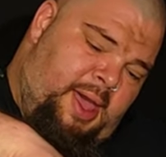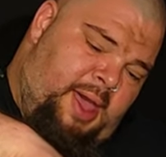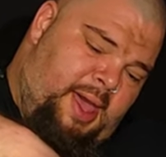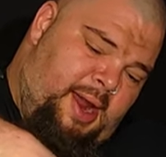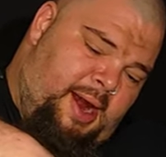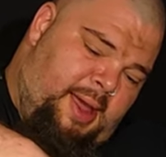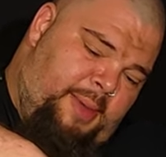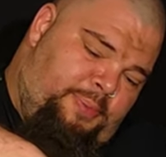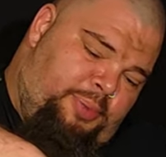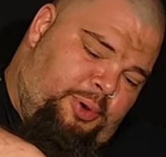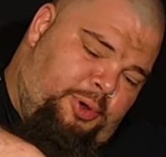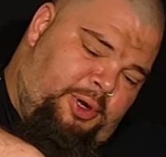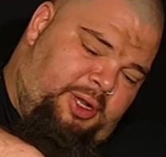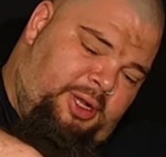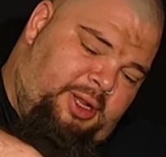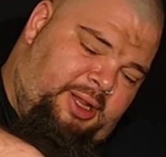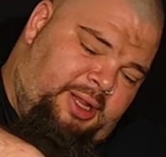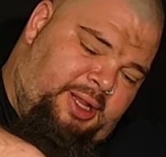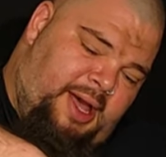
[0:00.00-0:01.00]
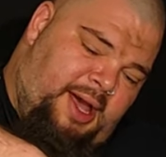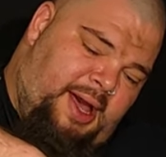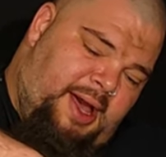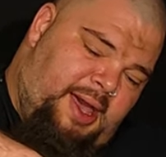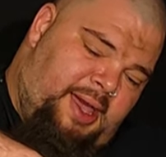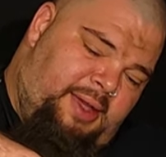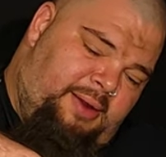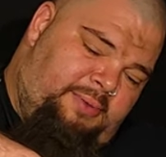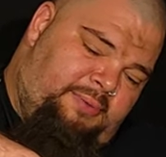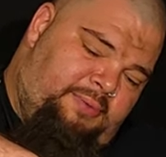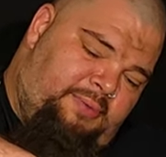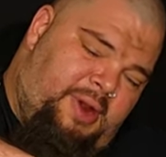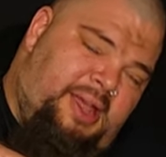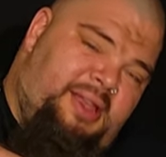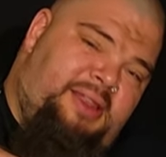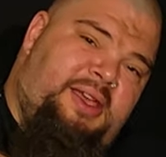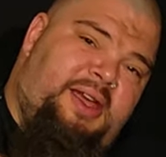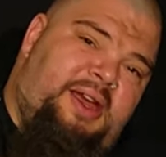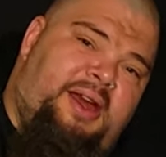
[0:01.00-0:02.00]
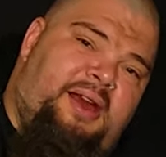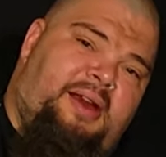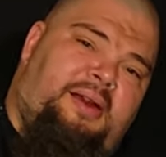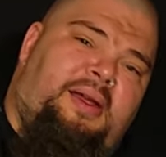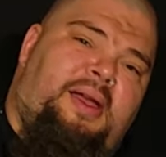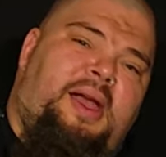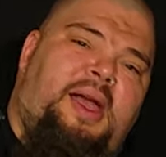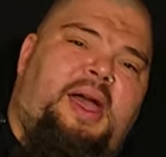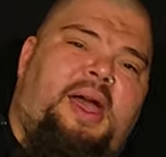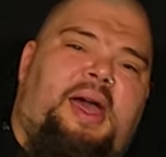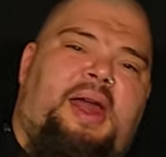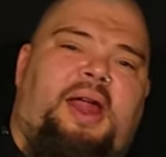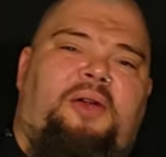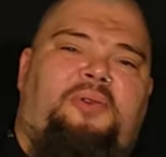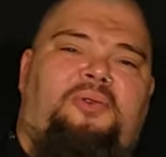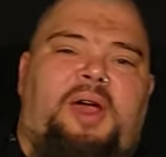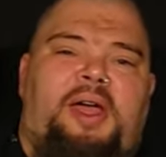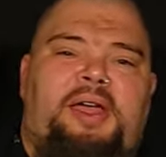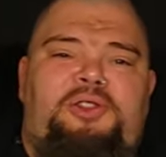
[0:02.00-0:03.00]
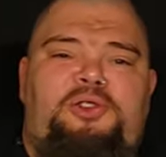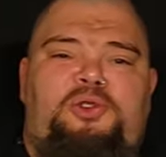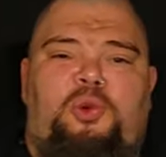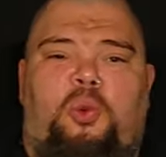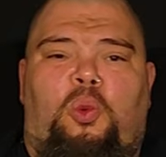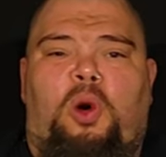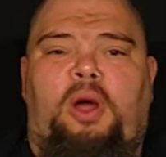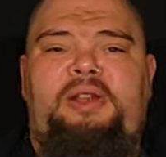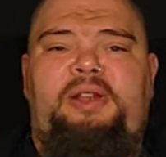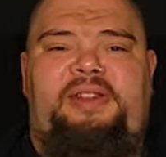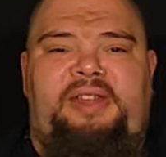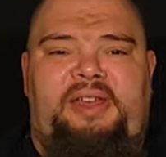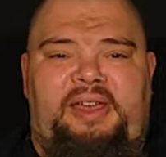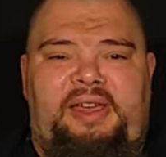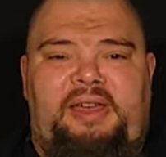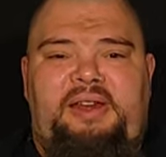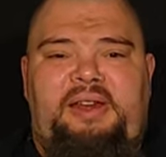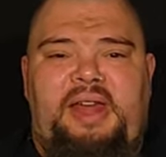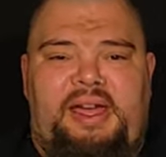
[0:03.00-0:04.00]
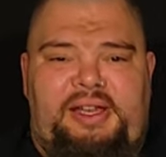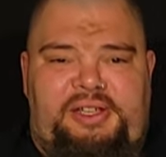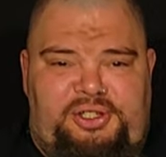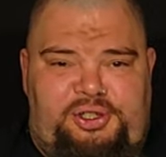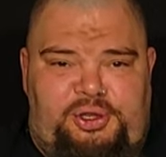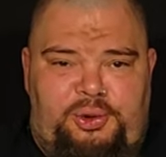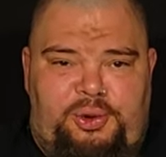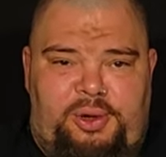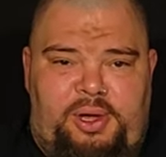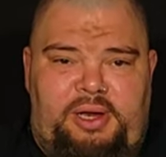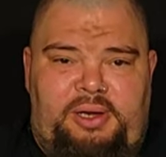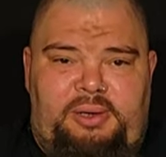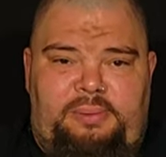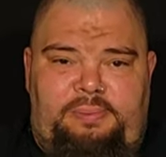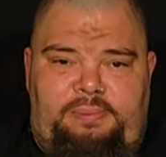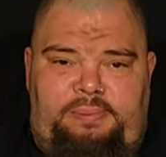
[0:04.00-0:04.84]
and I put a line right there, and I write 20 next to it.